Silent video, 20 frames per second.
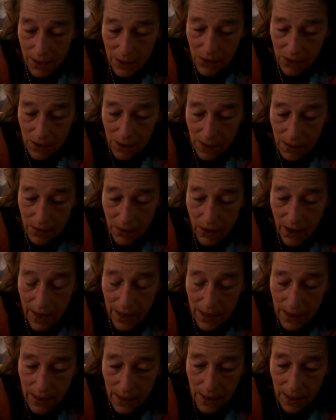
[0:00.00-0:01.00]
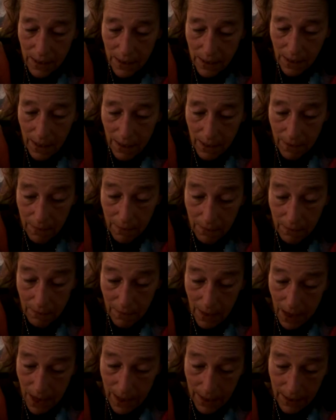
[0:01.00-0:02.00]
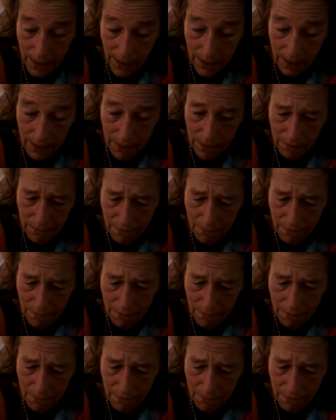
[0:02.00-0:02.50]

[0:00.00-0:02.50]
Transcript: It's just crazy and highly